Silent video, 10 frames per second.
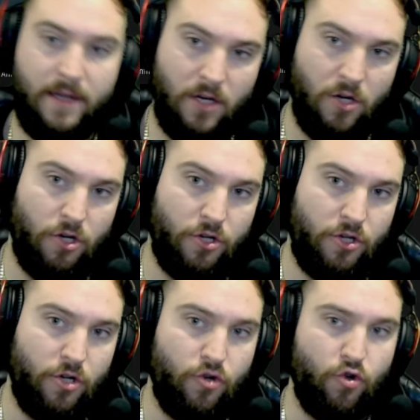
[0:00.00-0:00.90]
on
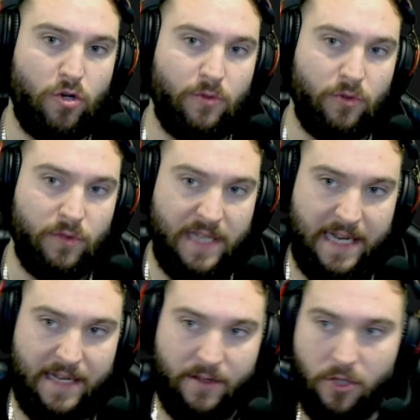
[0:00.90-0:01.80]
your normals
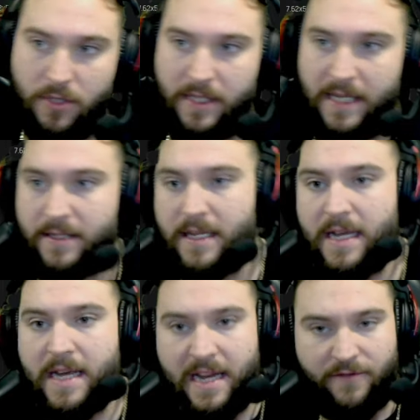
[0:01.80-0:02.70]
and lockdowns
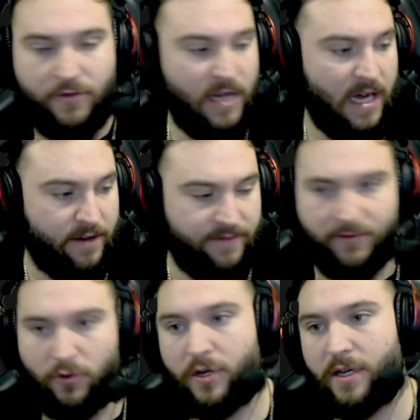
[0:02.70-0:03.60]
if you can't
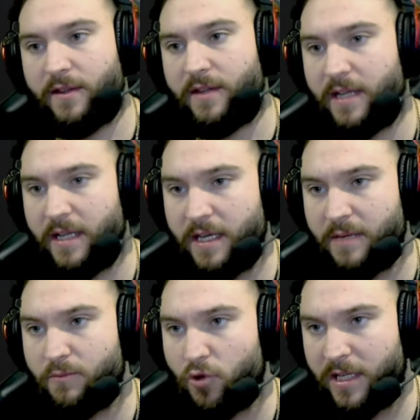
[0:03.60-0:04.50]
afford the
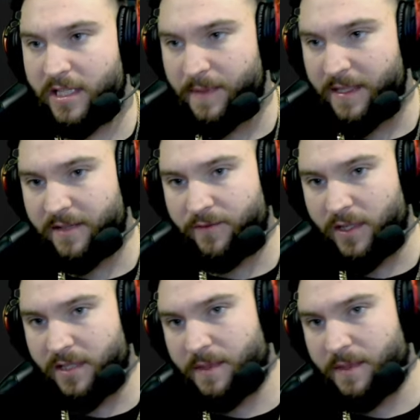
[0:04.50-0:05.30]
more expensive ones.